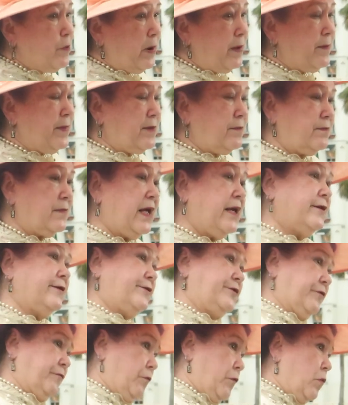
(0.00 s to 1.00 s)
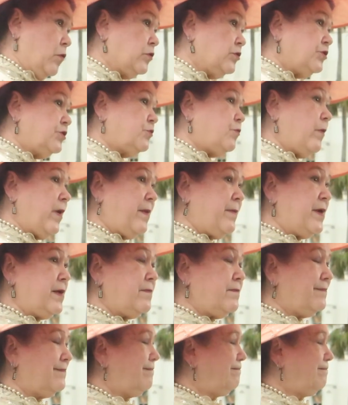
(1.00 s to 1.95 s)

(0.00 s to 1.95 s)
women, divorced women,